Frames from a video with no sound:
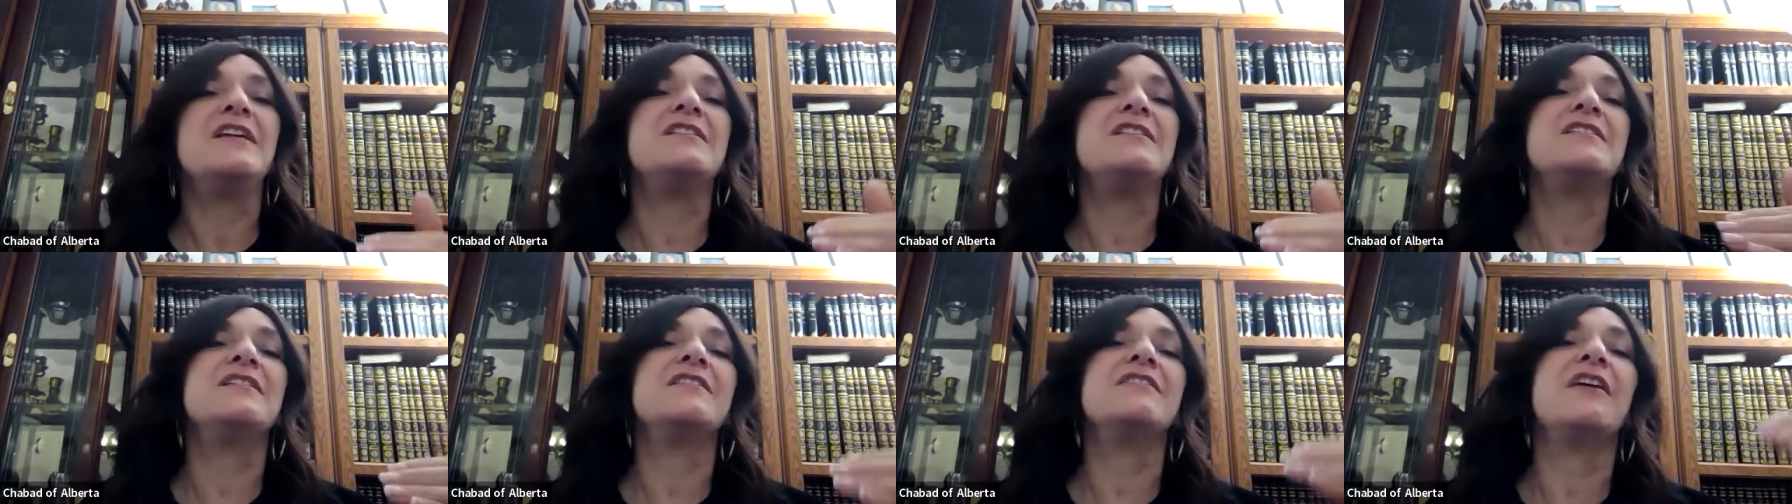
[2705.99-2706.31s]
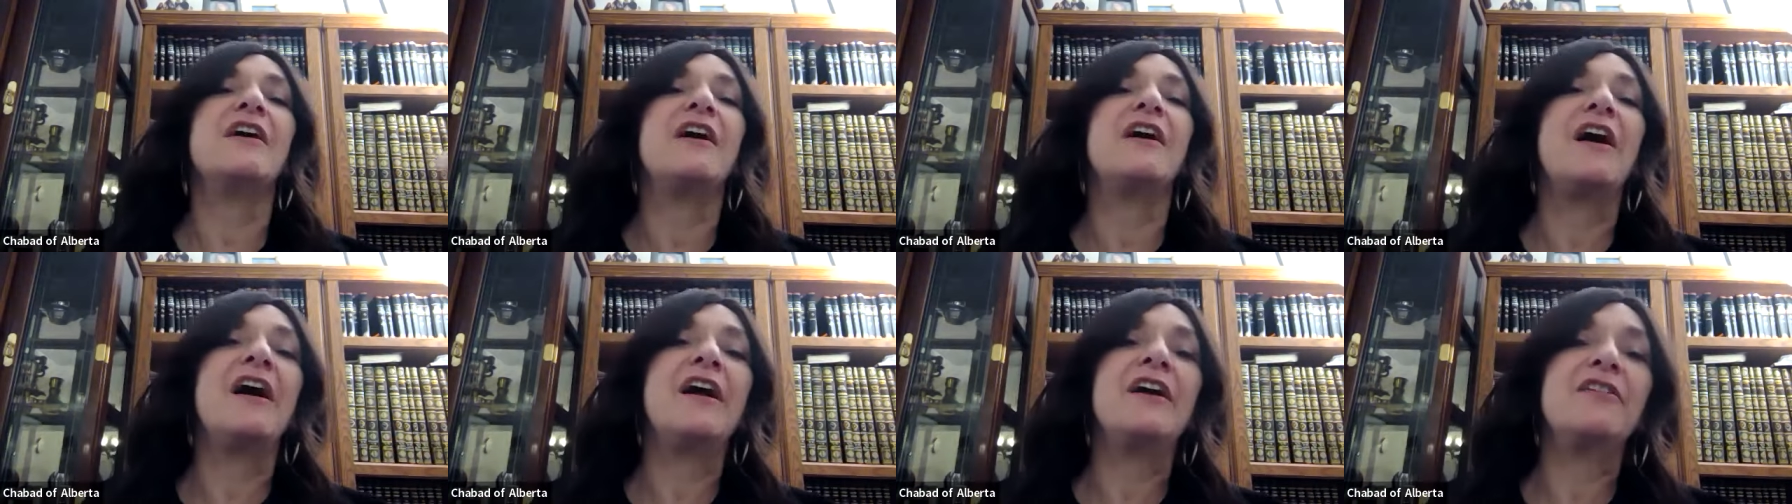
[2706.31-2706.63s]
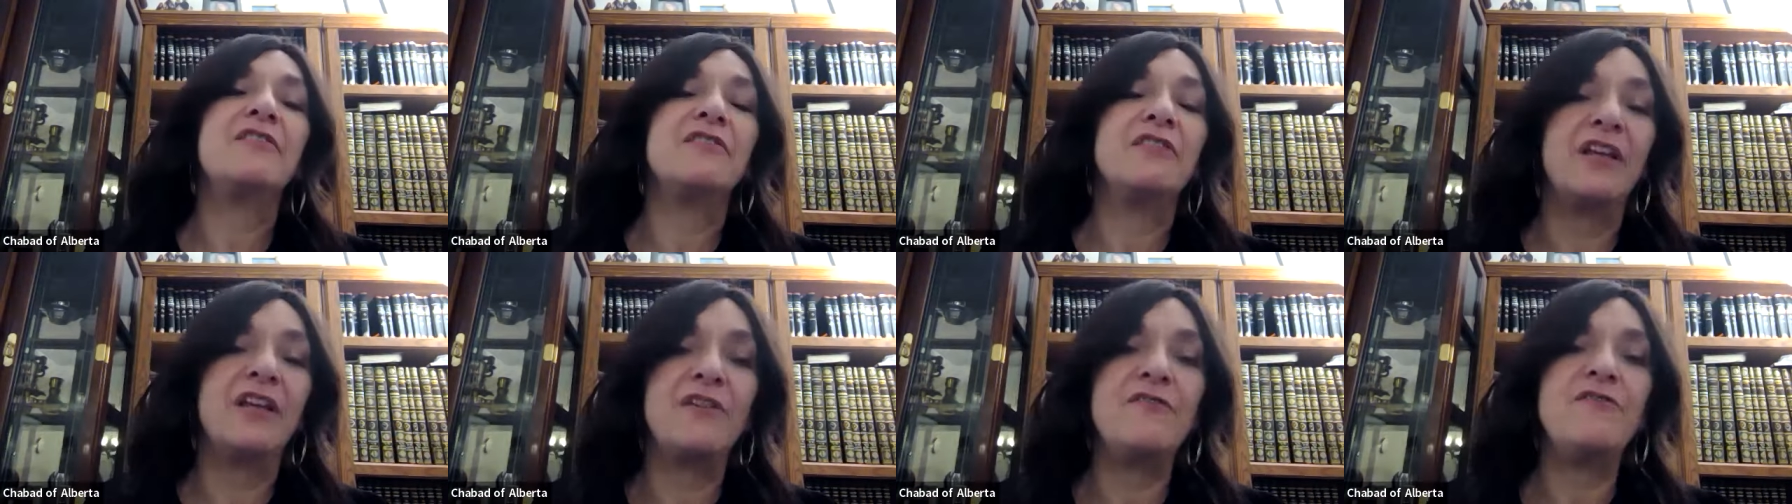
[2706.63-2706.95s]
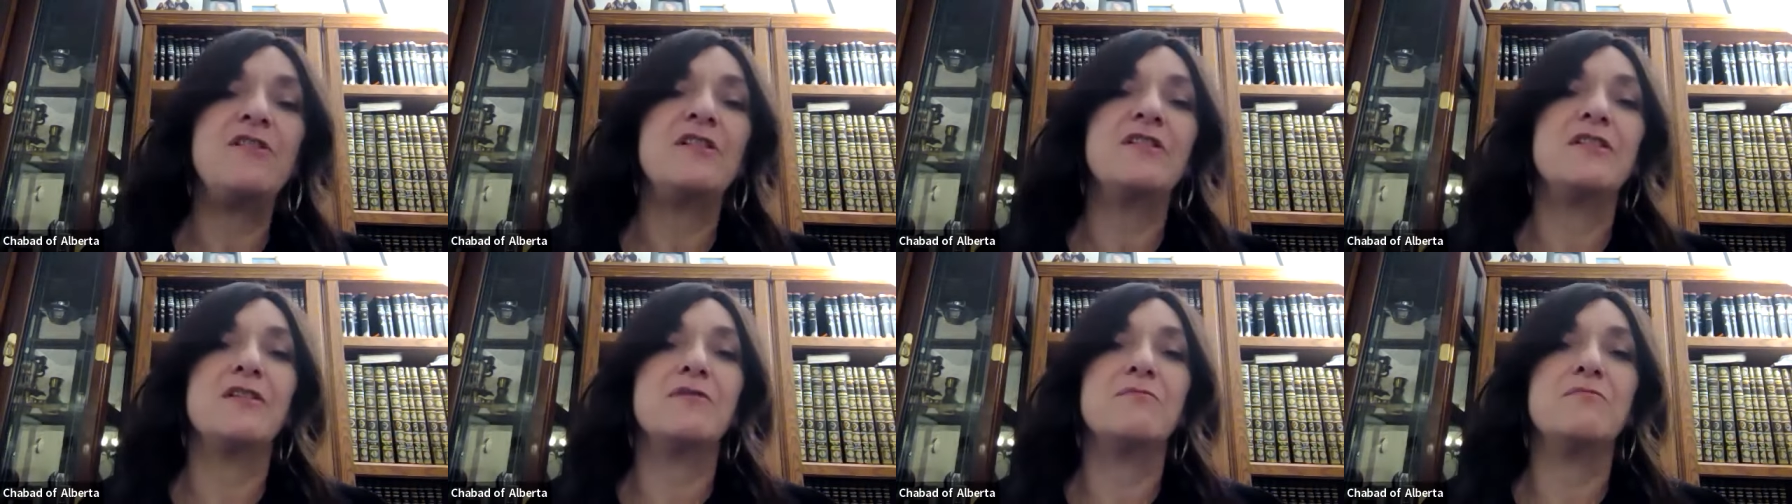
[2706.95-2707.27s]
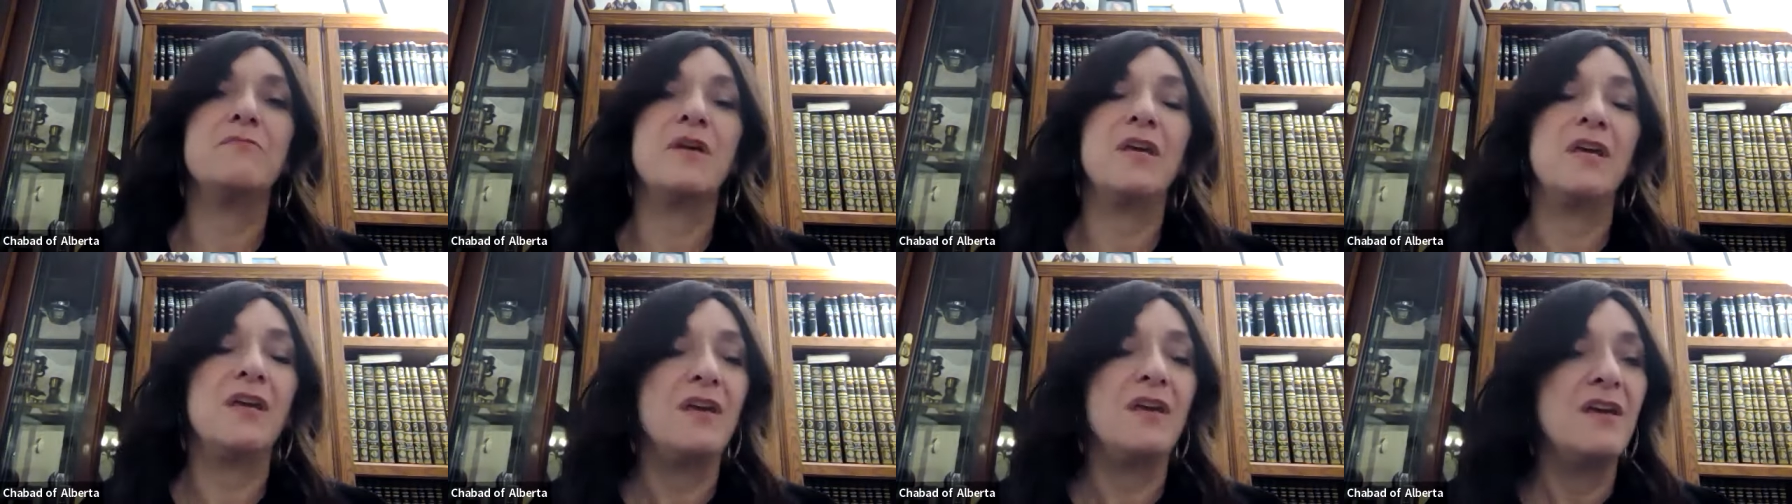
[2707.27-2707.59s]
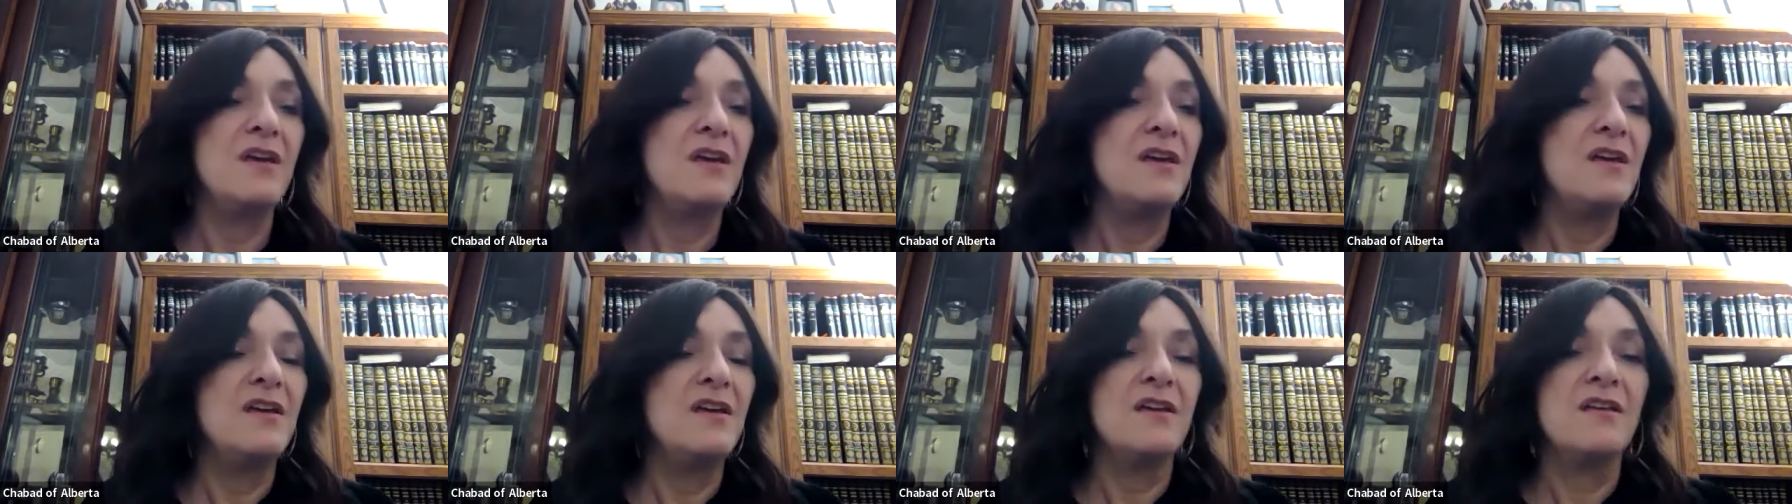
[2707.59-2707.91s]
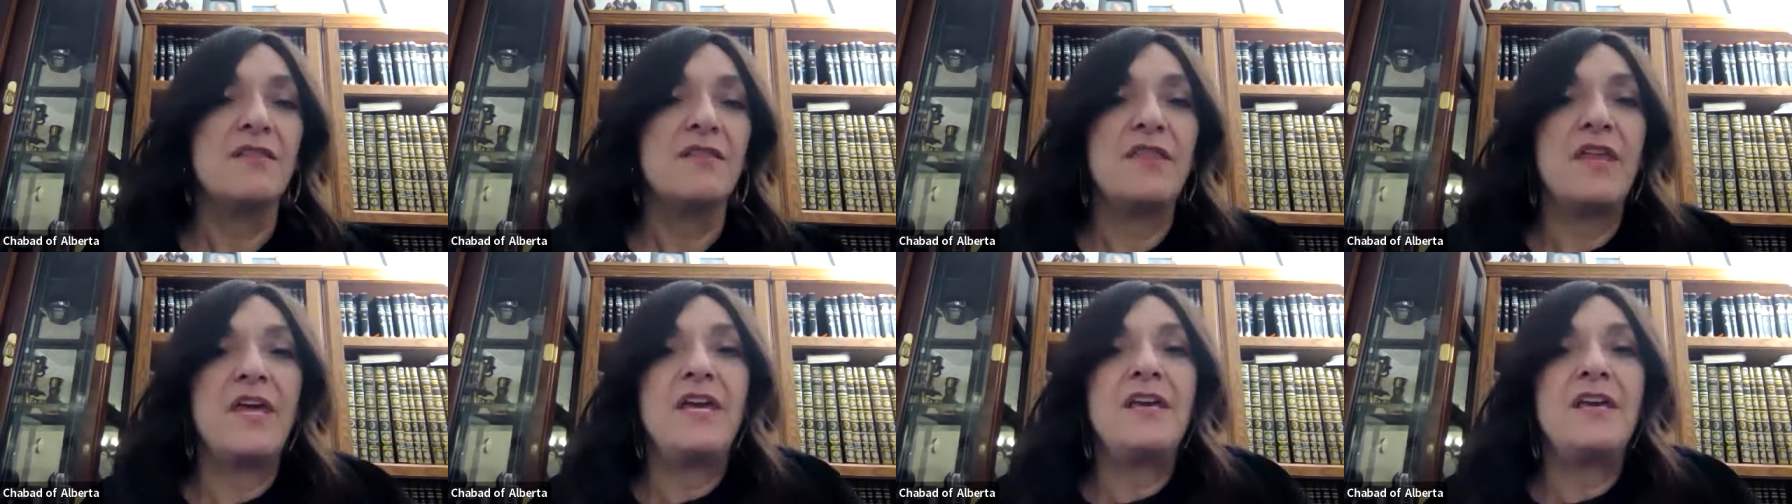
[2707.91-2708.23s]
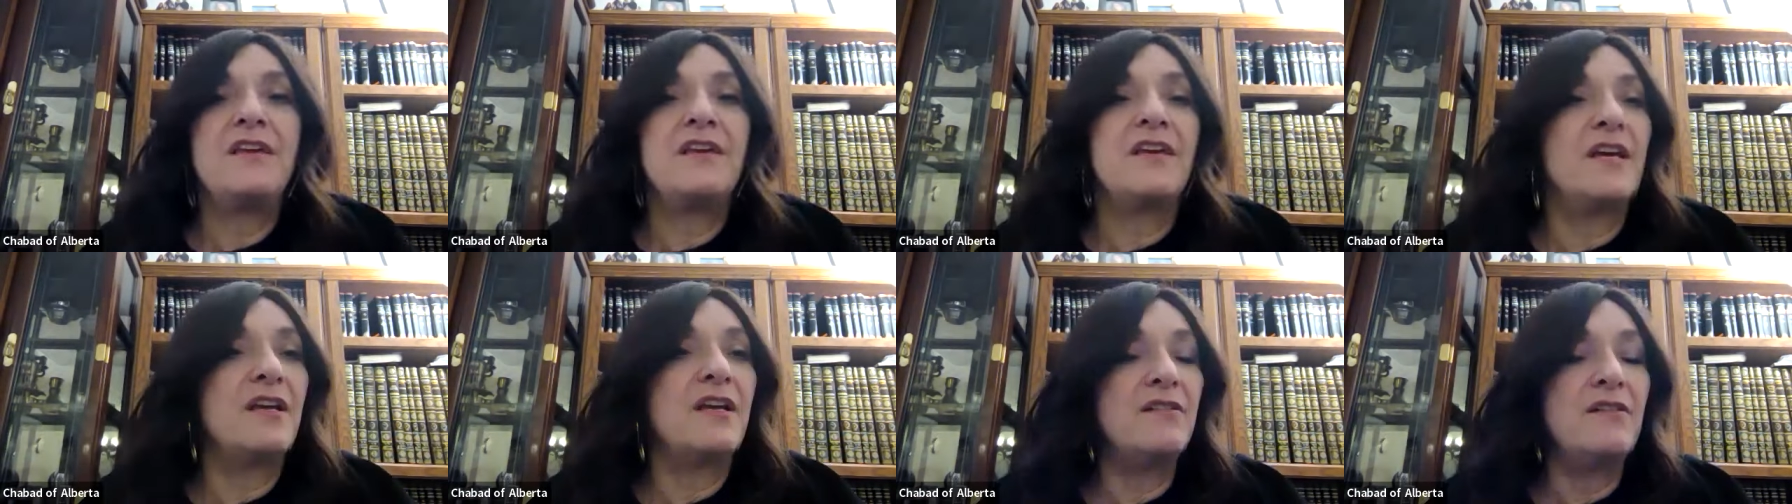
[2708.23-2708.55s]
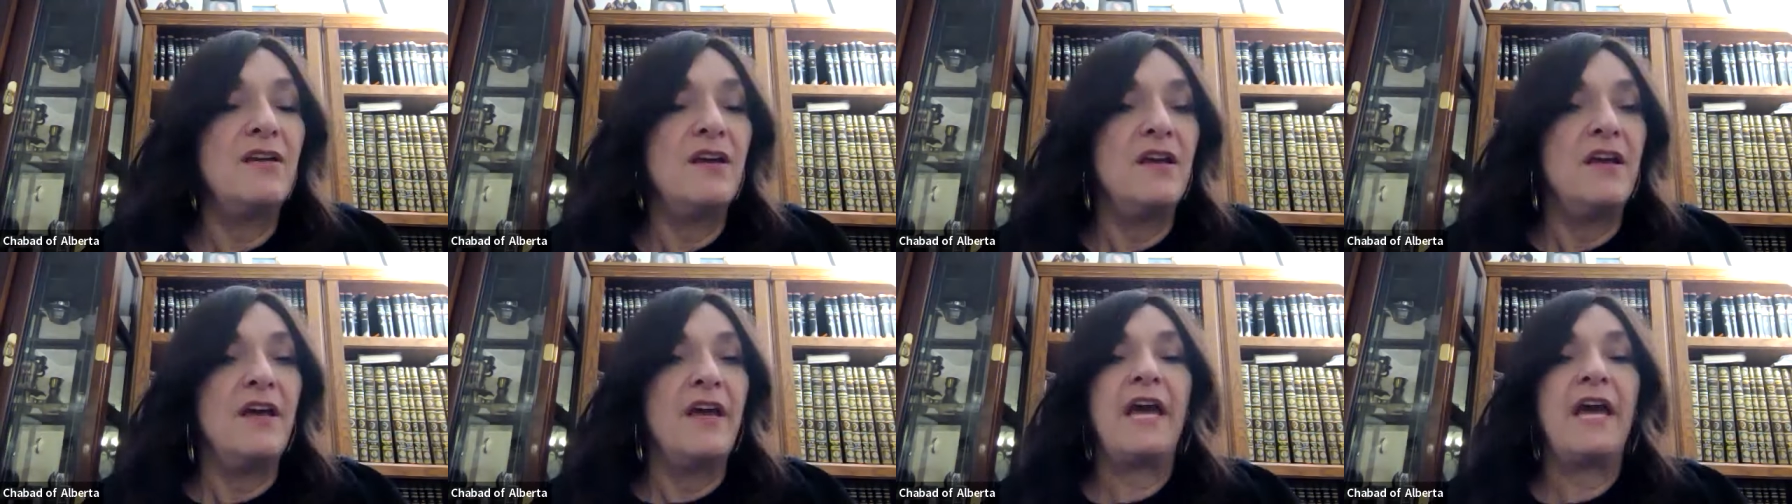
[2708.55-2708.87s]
is in a higher level than me they can